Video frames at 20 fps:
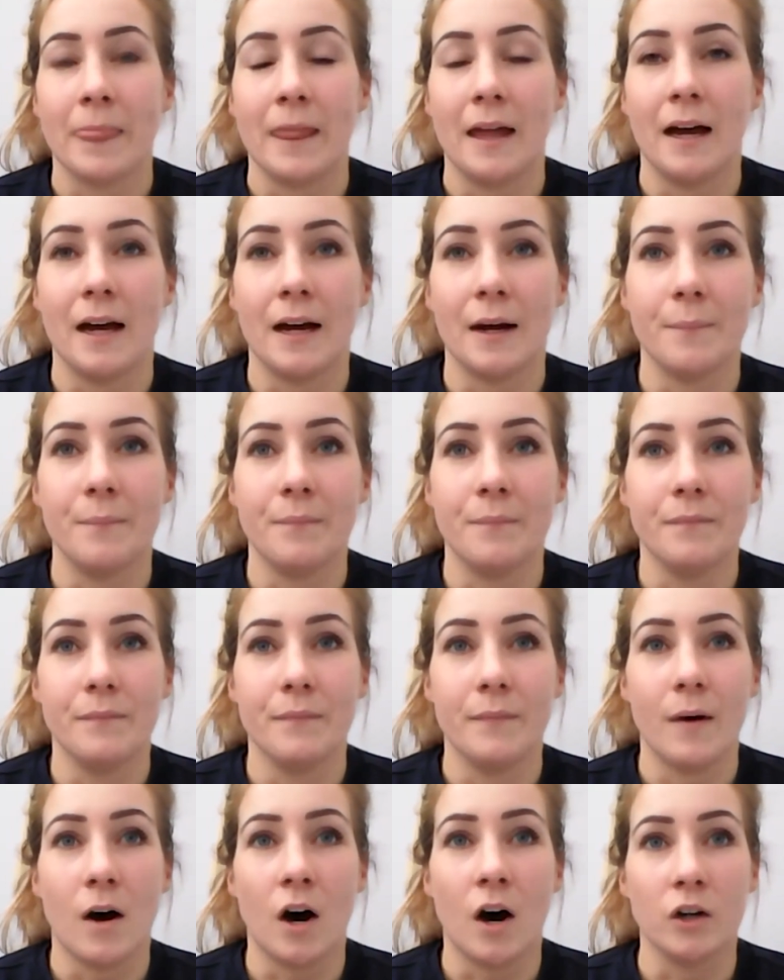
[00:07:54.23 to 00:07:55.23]
um,
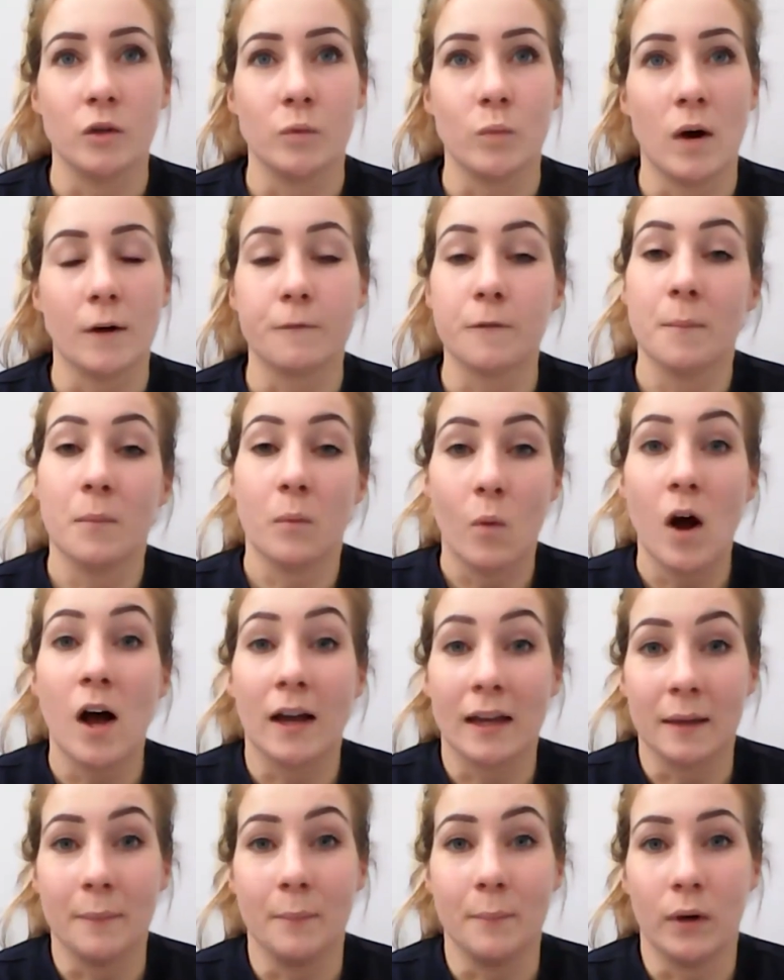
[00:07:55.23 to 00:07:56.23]
hard work from a
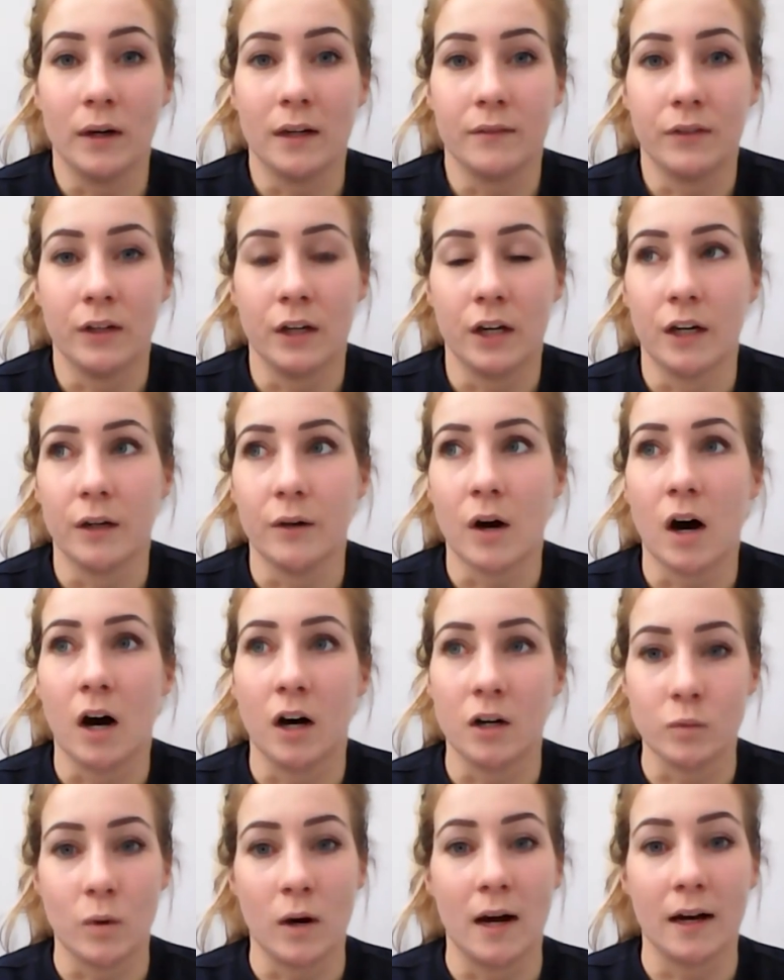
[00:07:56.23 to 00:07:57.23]
working point of view
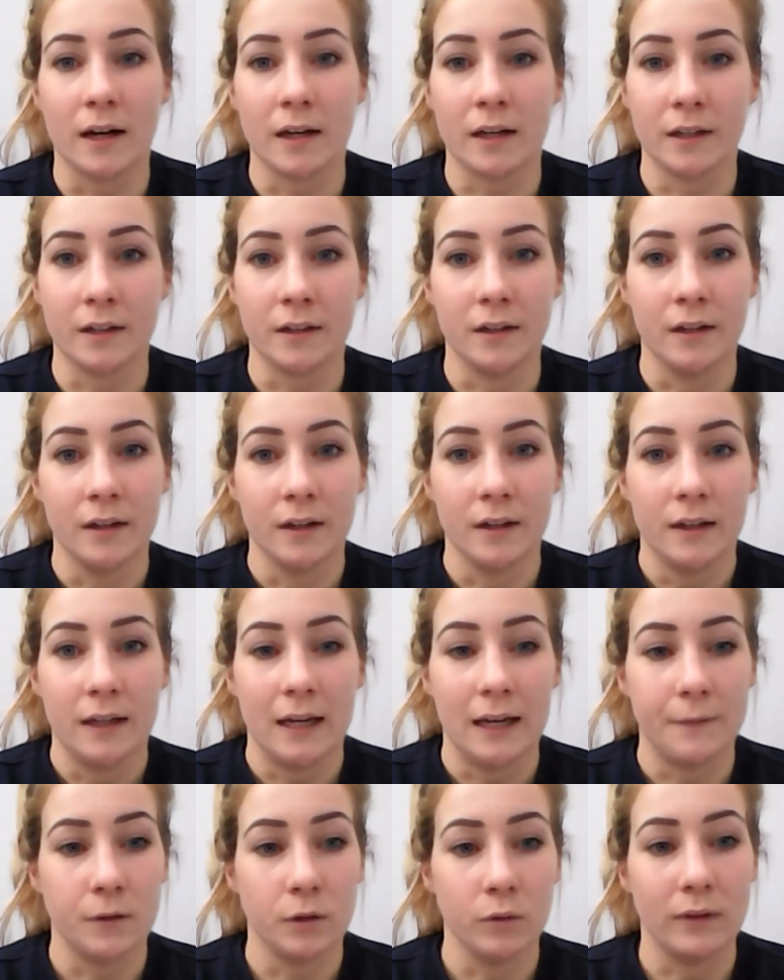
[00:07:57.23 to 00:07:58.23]
hard work can
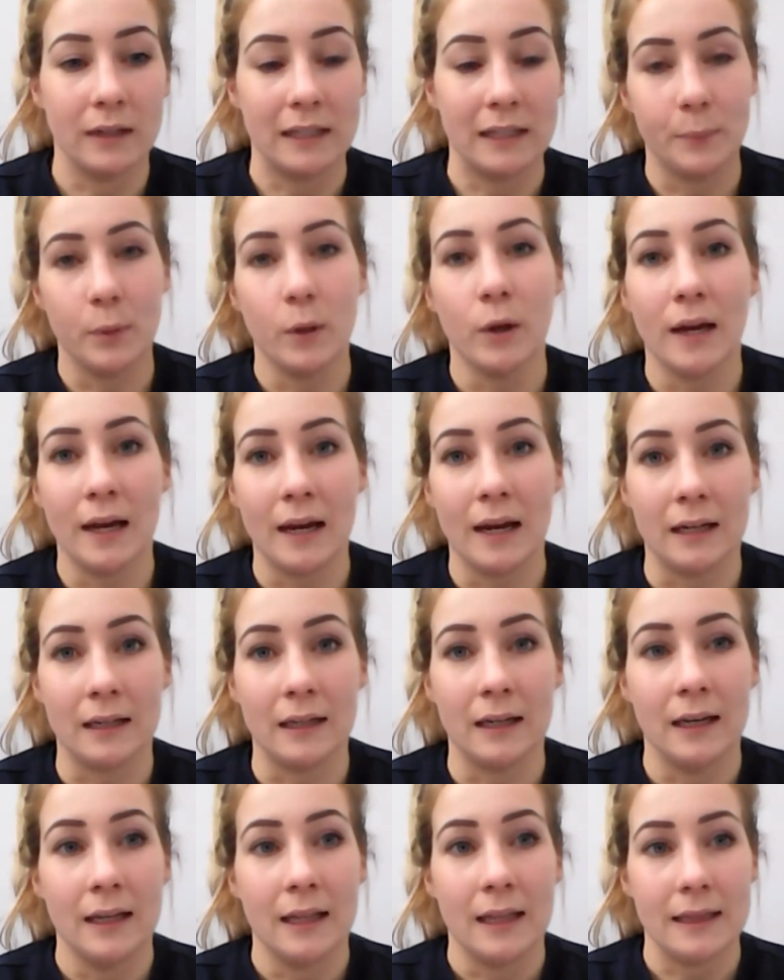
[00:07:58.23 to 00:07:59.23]
if you really put
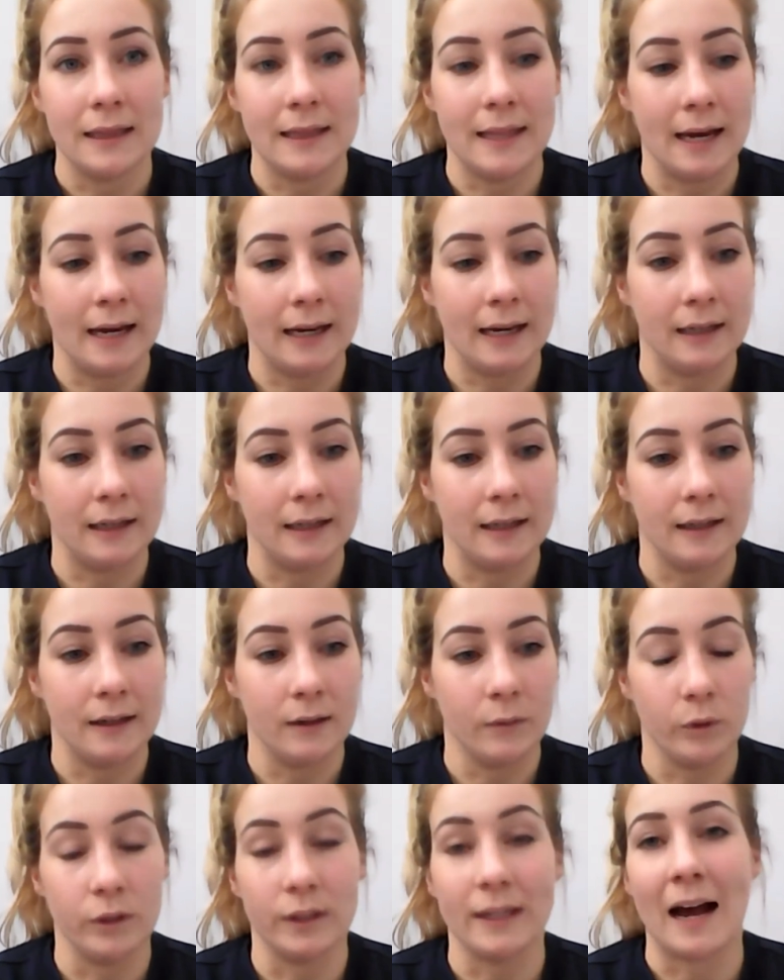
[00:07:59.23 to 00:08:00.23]
in then
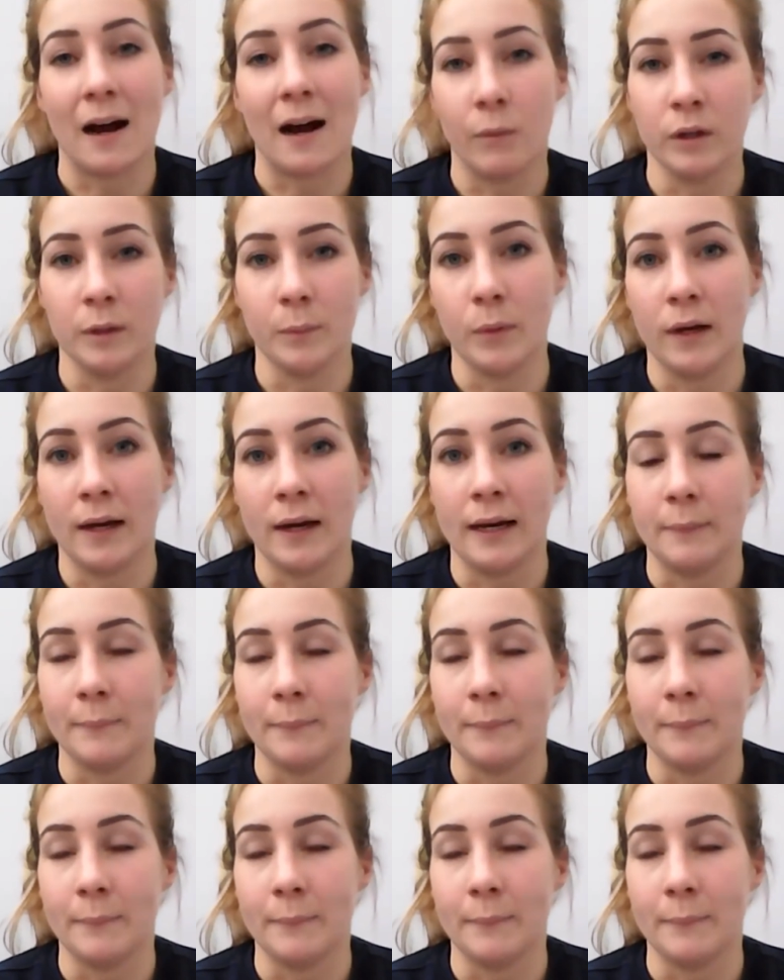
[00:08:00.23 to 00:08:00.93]
we get what you put in